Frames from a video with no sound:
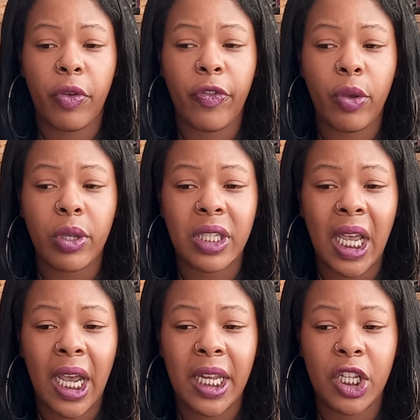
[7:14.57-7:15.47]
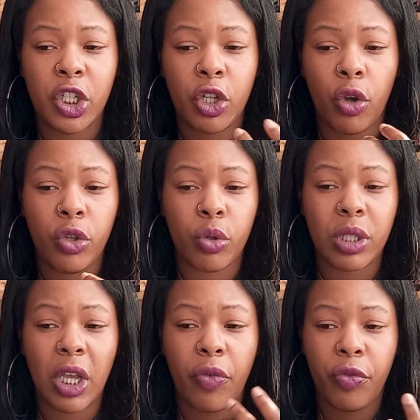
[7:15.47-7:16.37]
focus that energy on
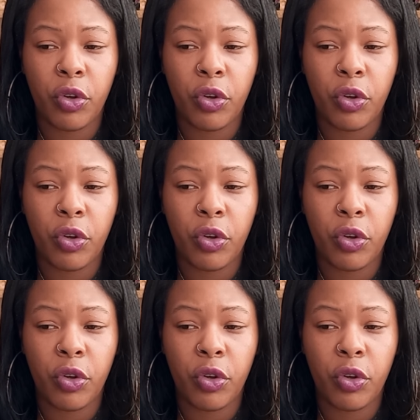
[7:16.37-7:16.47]
yourself,